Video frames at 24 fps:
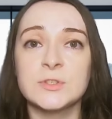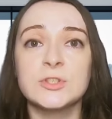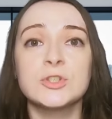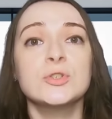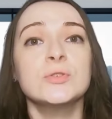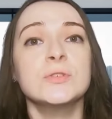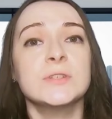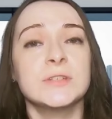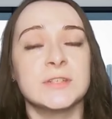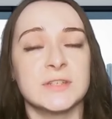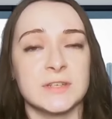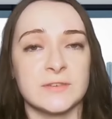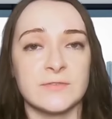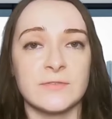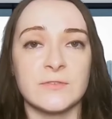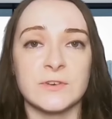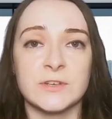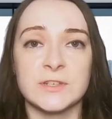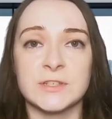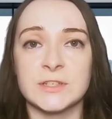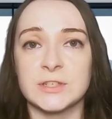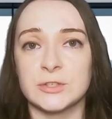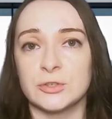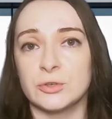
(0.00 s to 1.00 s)
to
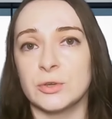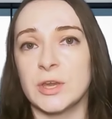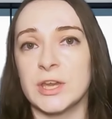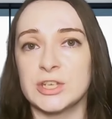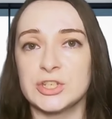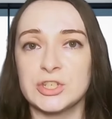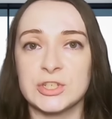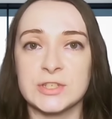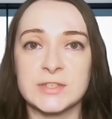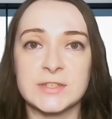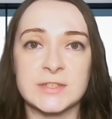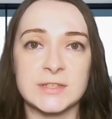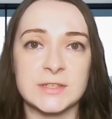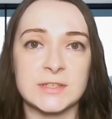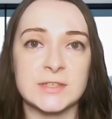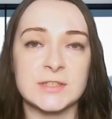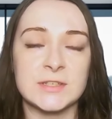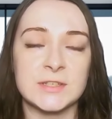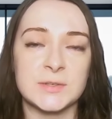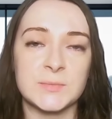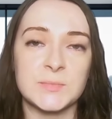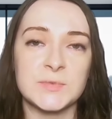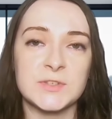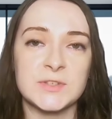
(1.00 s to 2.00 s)
different education
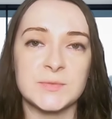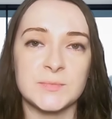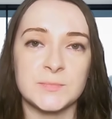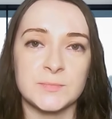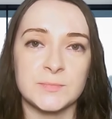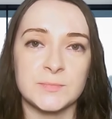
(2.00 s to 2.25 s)
systems.